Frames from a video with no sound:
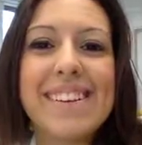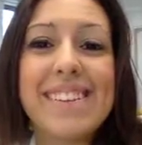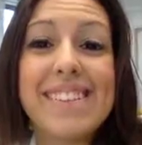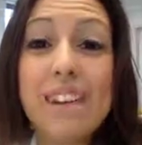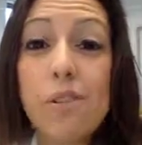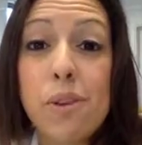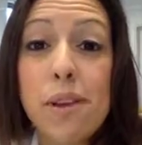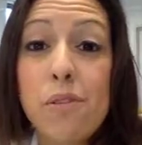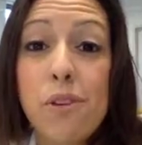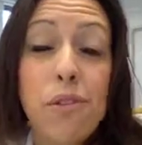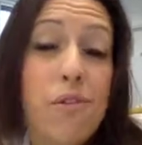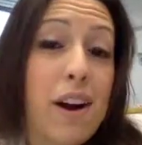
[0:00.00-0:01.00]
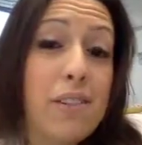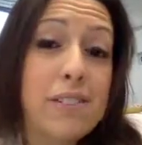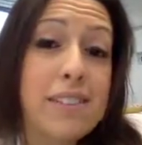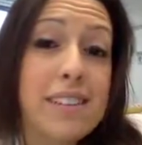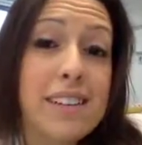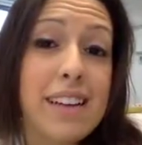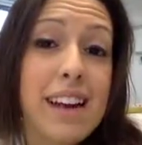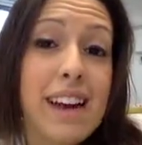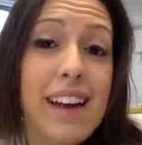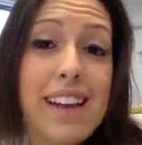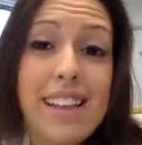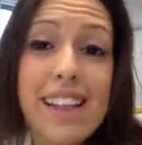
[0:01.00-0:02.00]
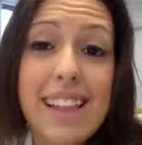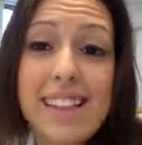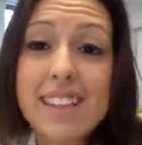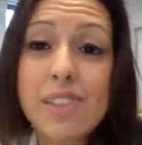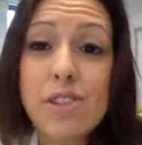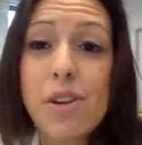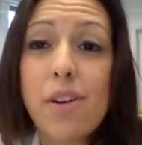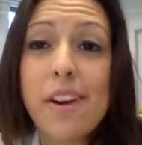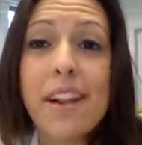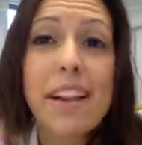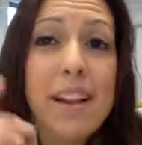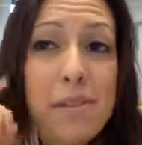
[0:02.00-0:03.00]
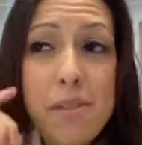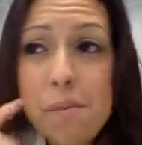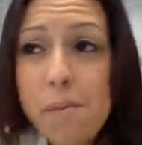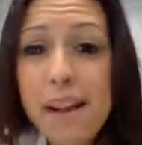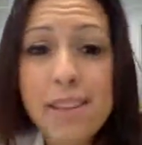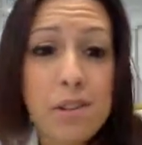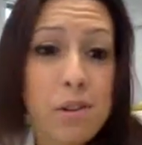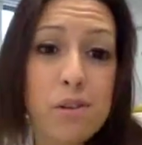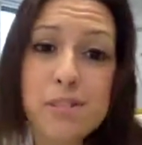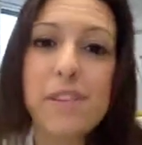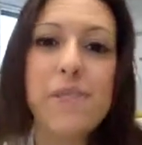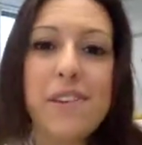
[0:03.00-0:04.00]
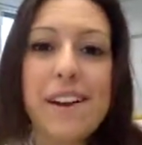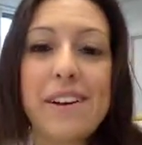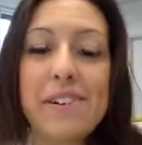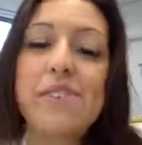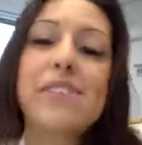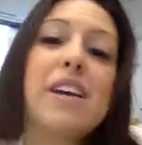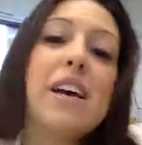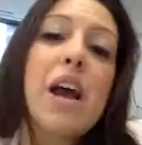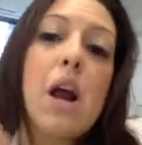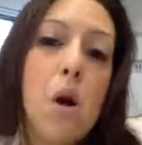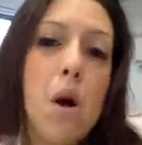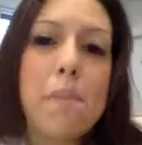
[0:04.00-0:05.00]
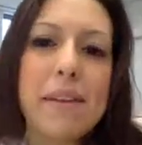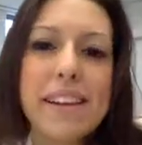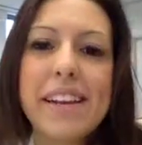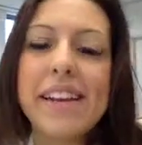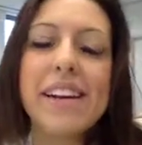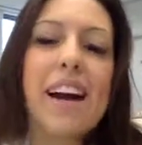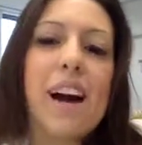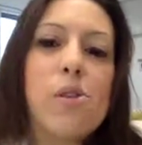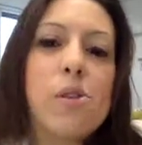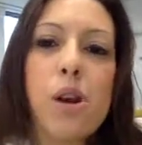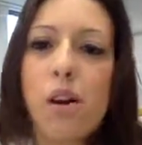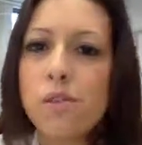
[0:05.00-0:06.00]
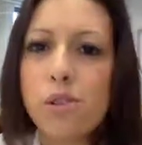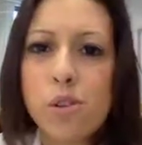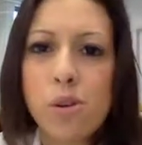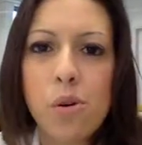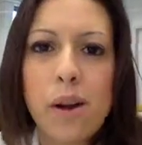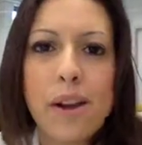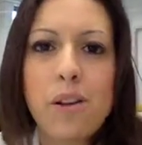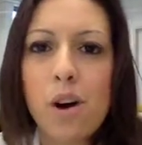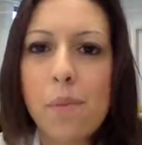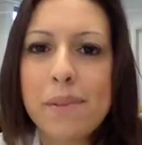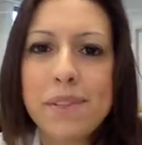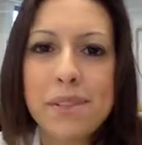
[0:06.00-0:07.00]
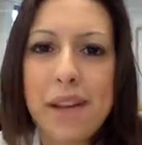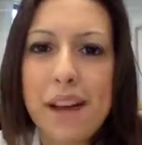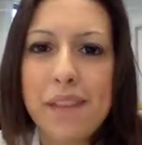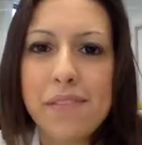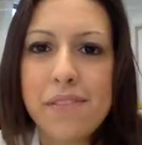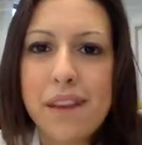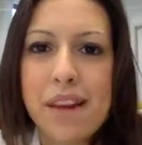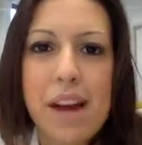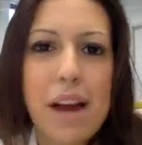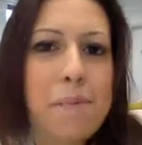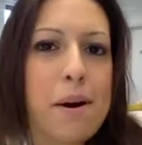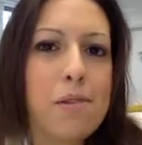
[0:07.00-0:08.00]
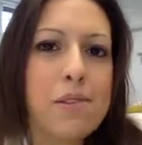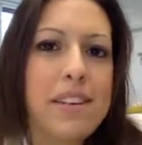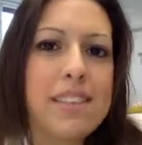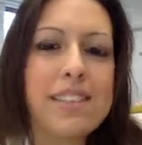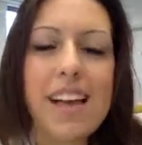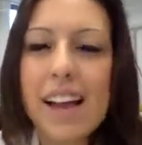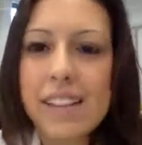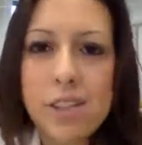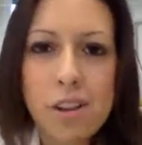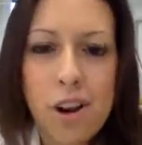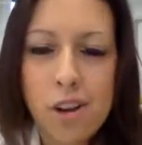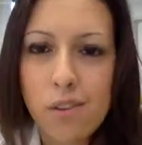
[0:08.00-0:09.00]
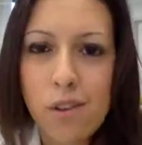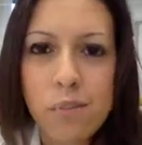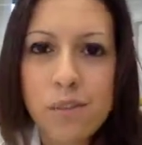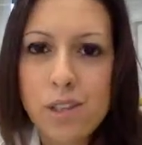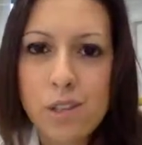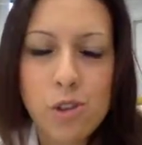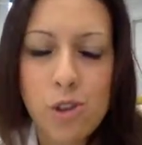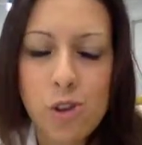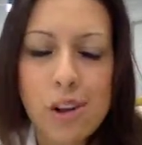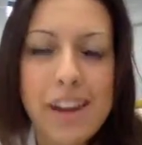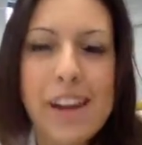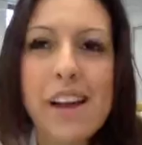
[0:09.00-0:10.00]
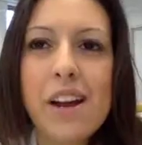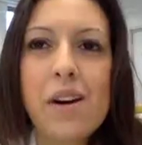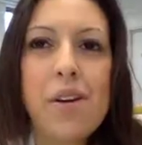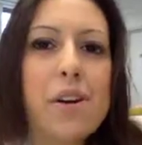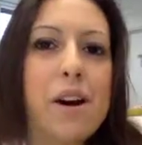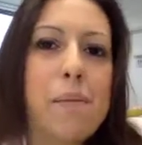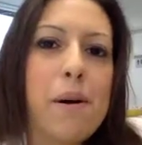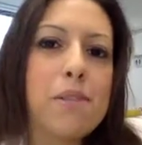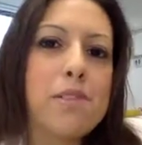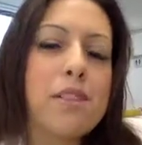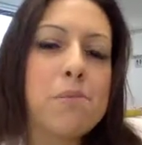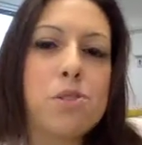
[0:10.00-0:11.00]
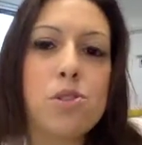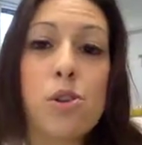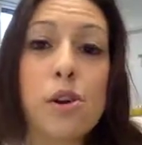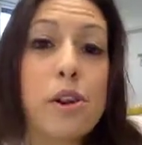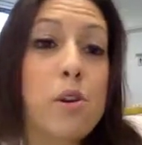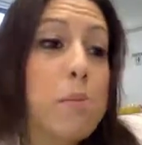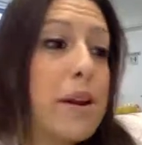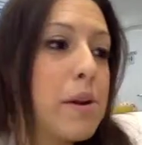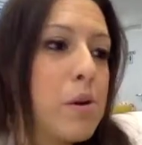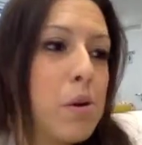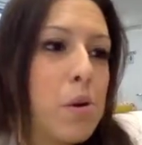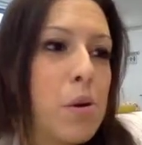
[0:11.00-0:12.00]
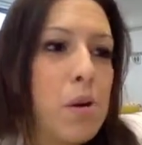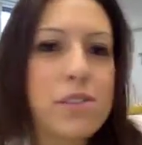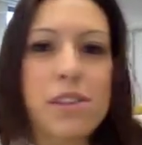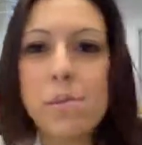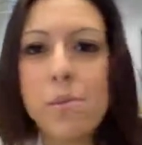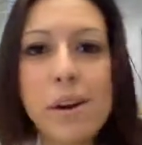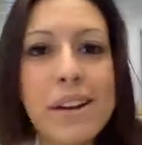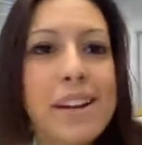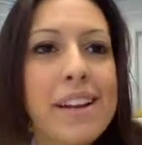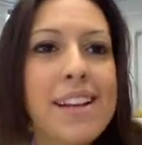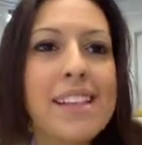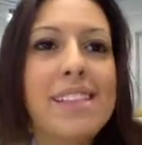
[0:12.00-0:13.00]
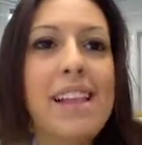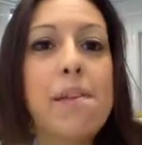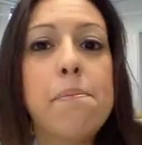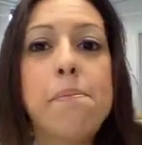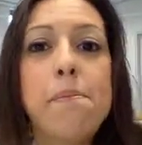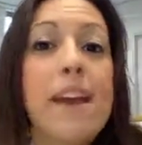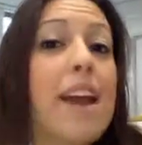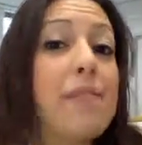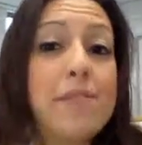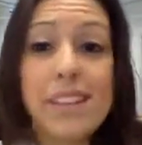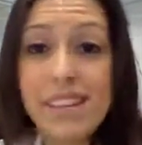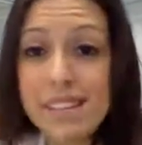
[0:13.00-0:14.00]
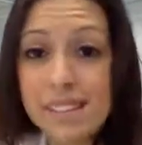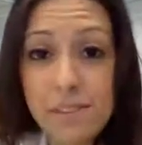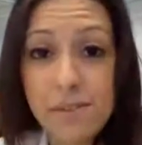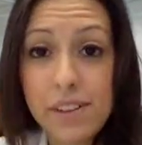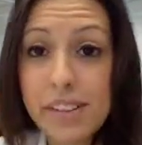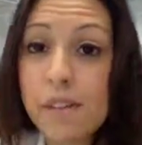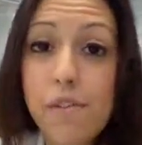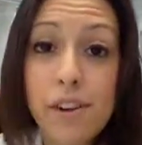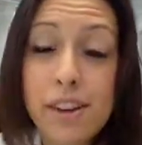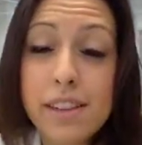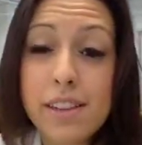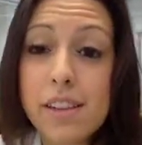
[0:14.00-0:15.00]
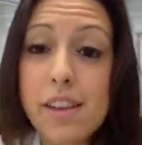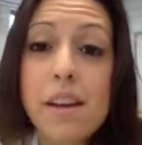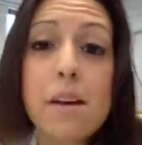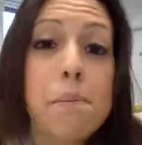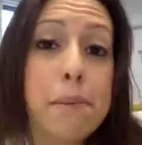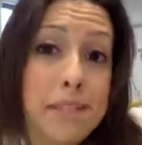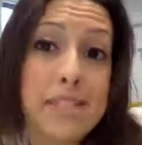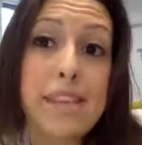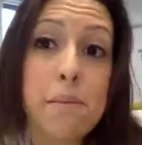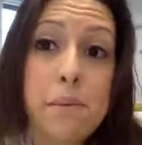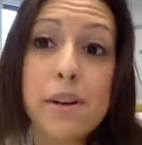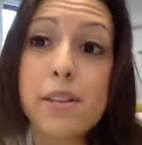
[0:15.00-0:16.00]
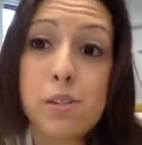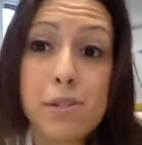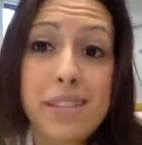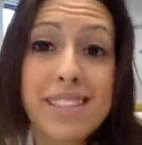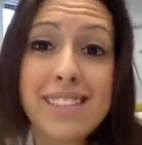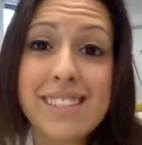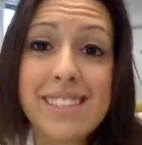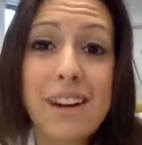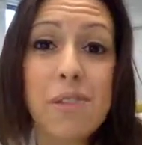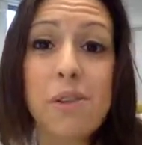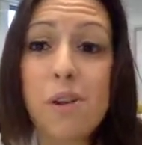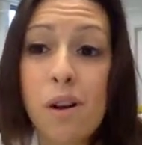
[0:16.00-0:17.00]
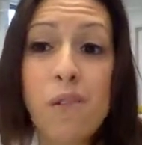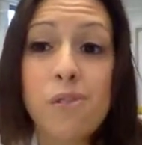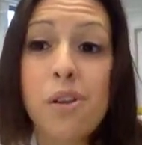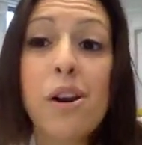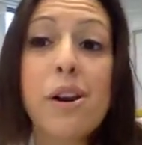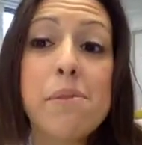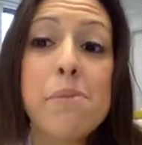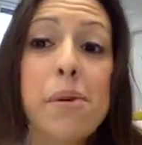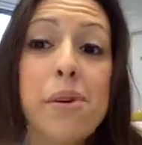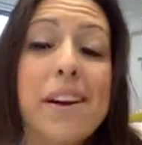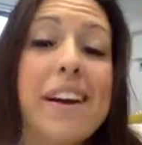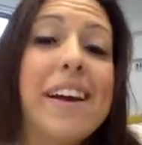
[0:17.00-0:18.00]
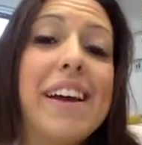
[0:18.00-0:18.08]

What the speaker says: So if you found that this story reminds you of something else, comment here. I would love to know any comments you have about insights you got from this story, or about some story you may know of someone that may have done something different but similar to this. I would love to learn more.